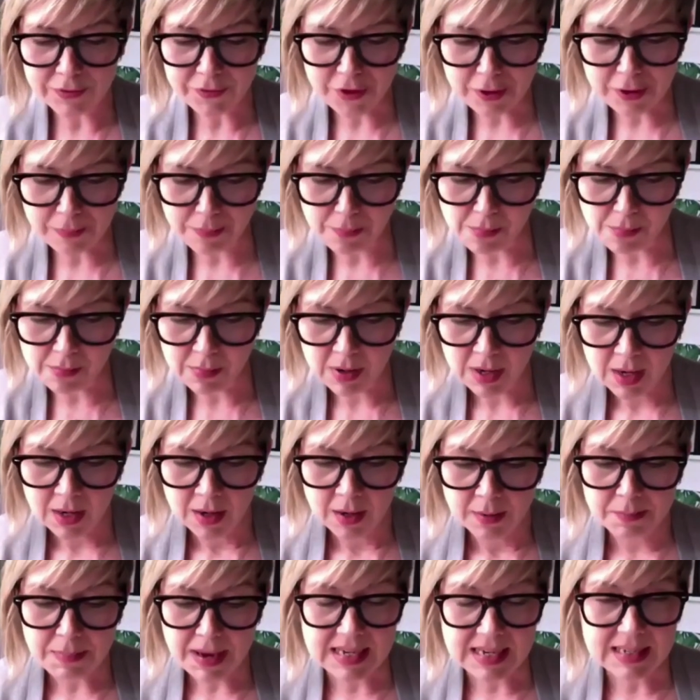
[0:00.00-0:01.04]
of them
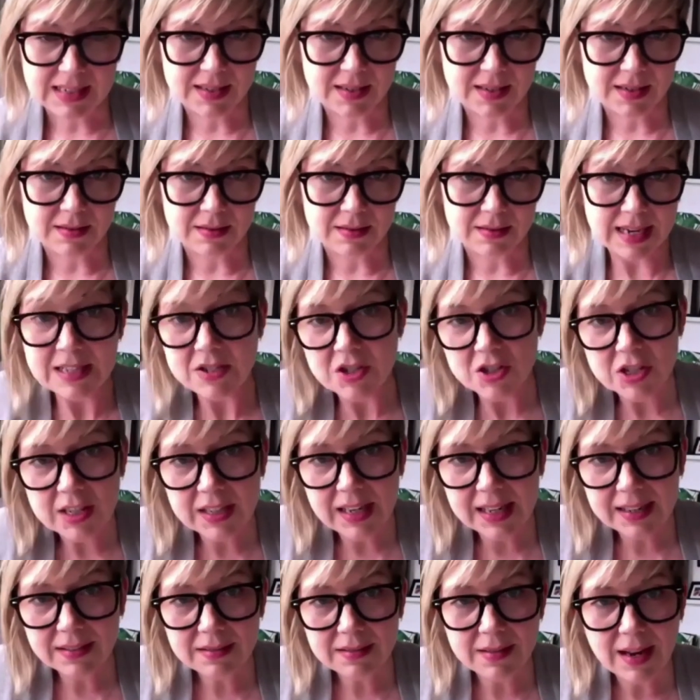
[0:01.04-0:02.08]
makes
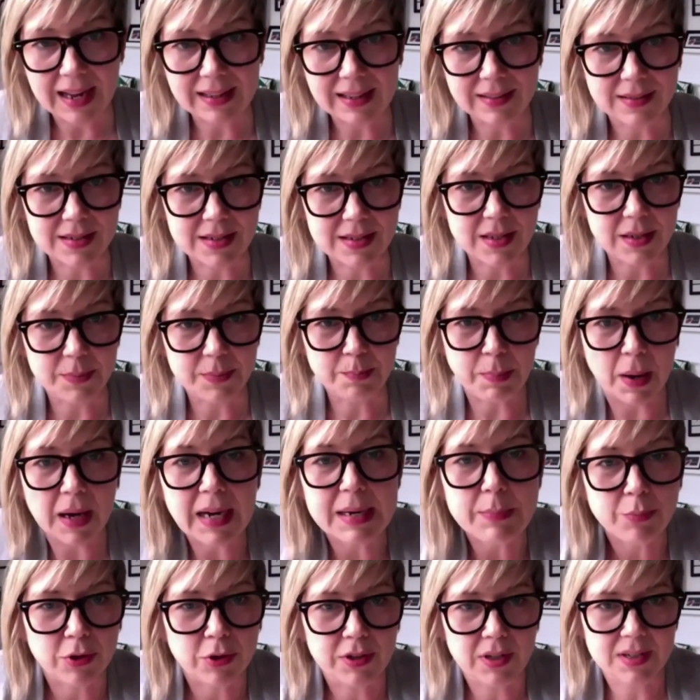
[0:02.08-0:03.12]
insulin, and the
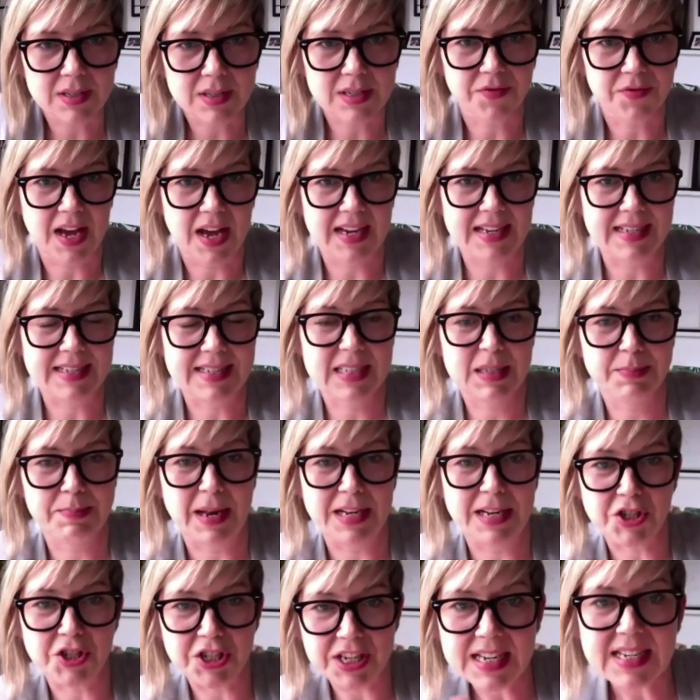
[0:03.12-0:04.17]
byproduct of that is
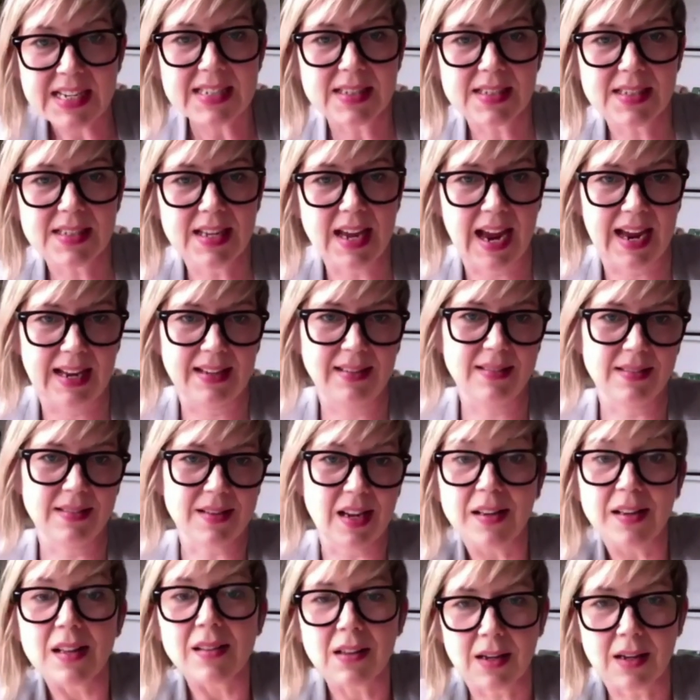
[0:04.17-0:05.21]
spent yeast, and
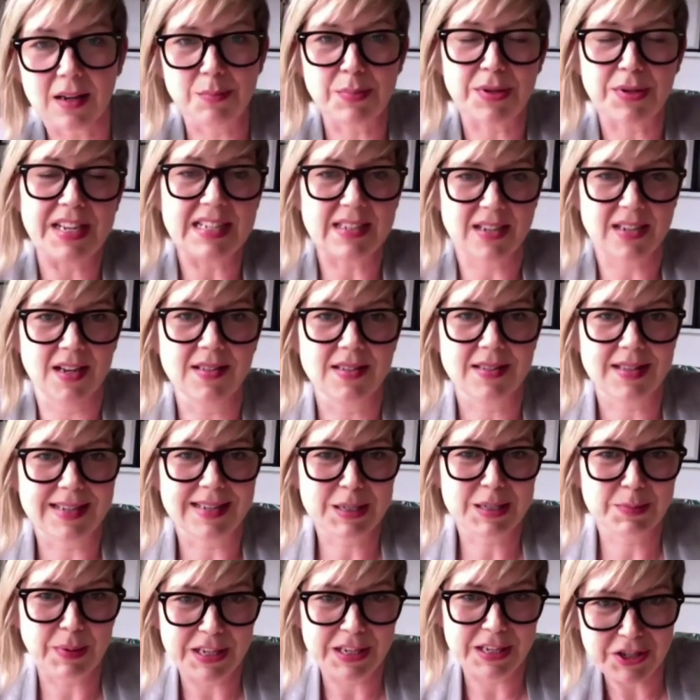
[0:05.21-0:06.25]
another company turns that
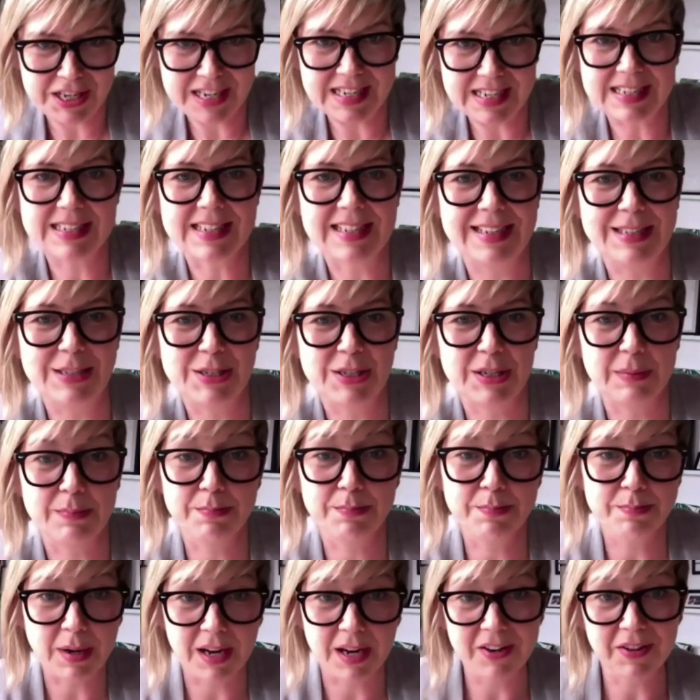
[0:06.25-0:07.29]
spent yeast into
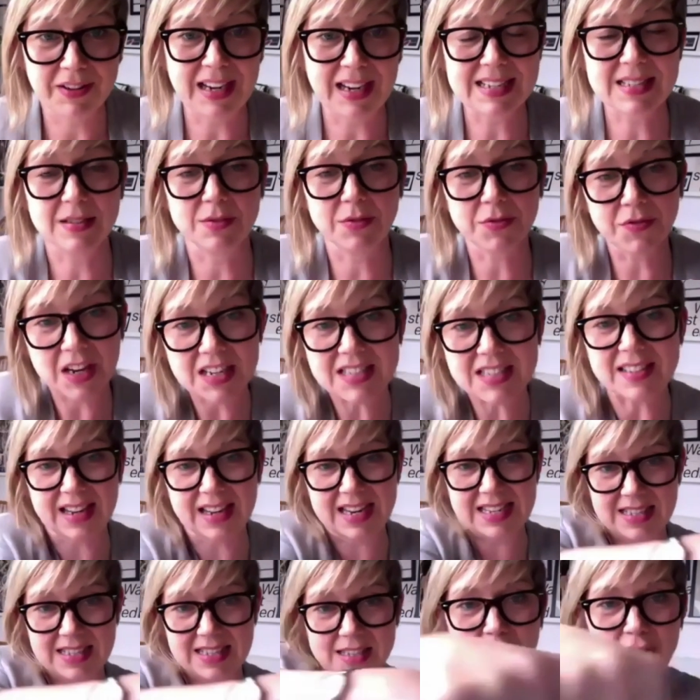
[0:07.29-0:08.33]
biogas and
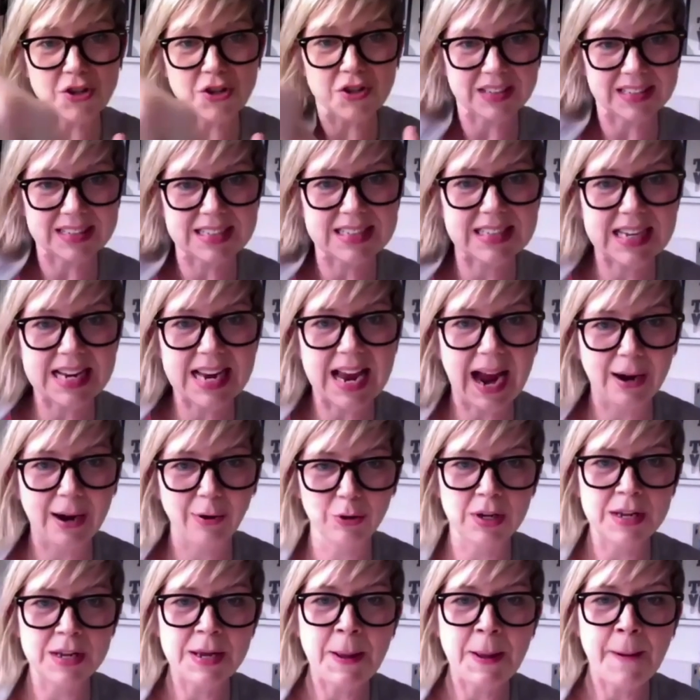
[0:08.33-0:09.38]
fertilizer. So you can see how